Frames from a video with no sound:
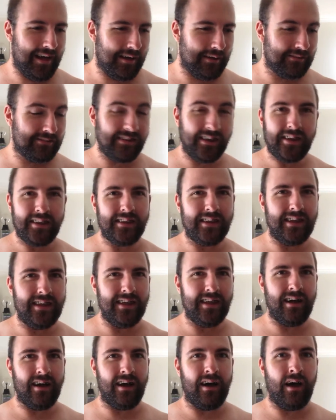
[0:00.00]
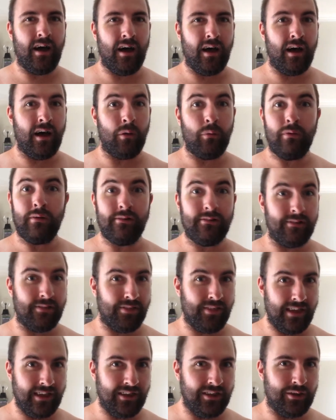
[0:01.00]
Secondly, I wanted to
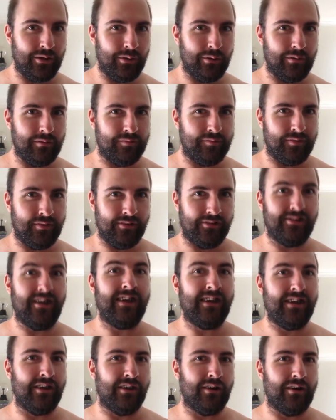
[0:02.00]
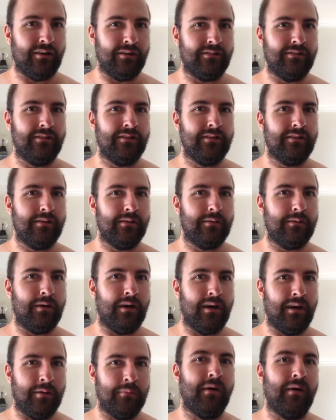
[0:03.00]
thank you for taking on
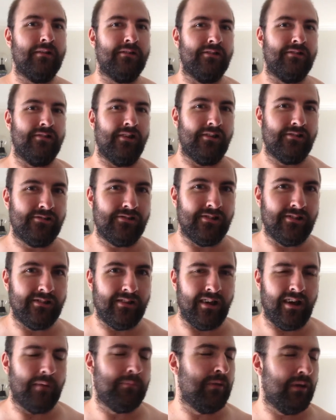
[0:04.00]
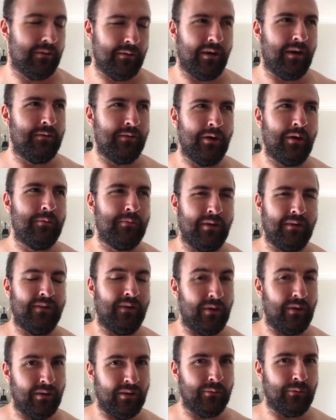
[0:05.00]
my suggestion. I know I'm not
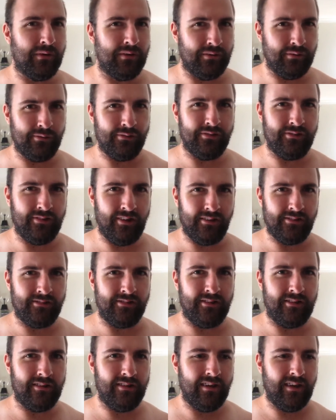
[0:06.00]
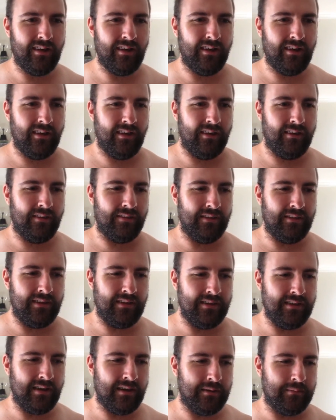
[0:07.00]
the only one who suggested
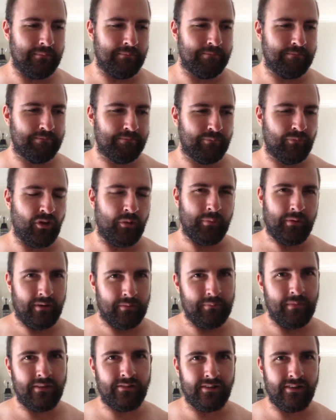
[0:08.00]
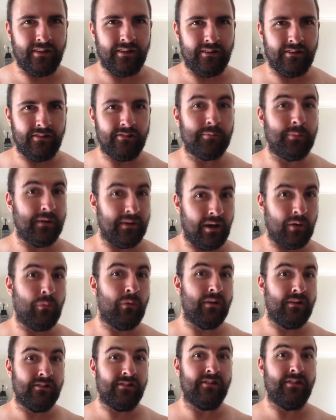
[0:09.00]
the topic of mental illness, but I
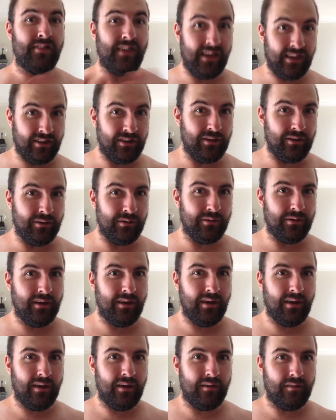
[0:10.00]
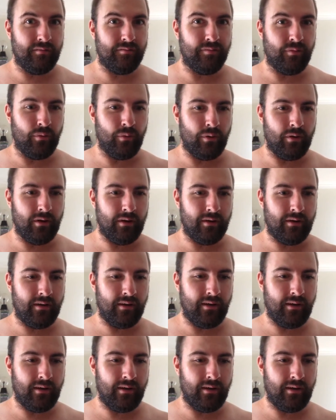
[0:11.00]
wanted to thank you for